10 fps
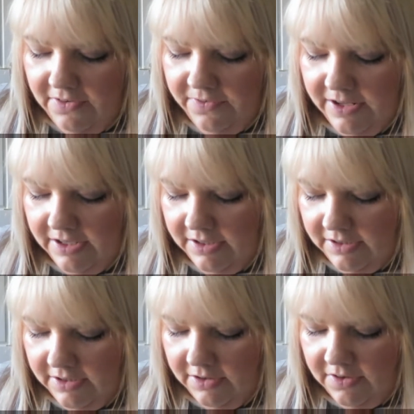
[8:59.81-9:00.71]
I think,
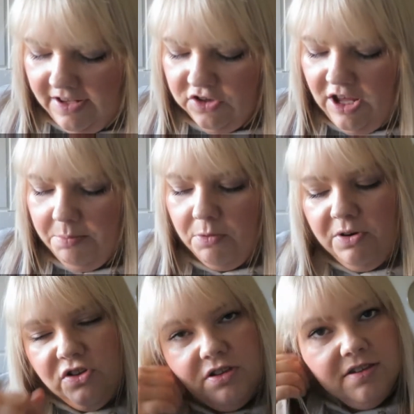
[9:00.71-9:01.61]
because I check my
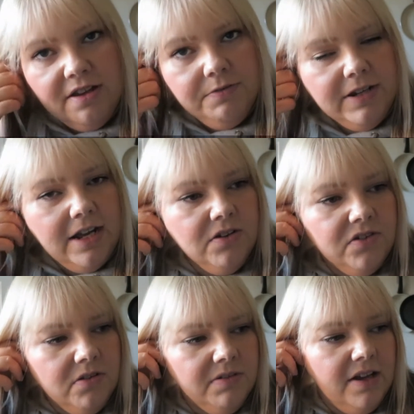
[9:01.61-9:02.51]
wish list every day,
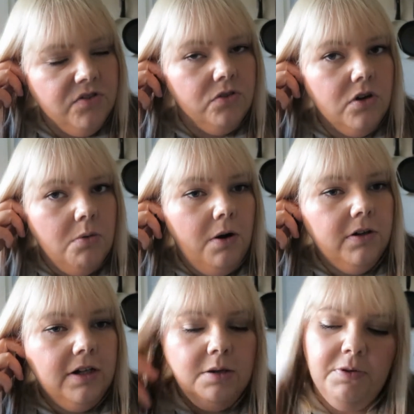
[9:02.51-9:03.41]
because sometimes you'll go
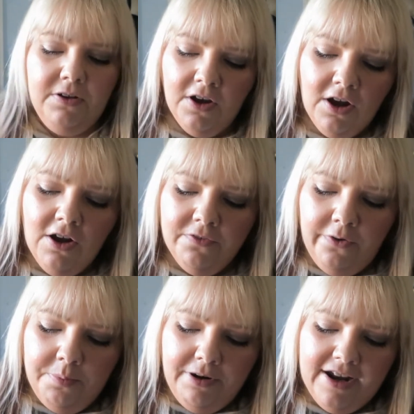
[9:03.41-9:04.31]
on and it'll be
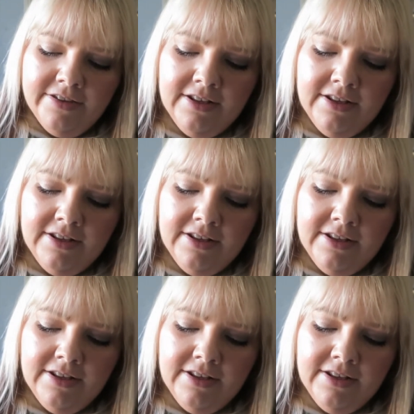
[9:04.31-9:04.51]
full price,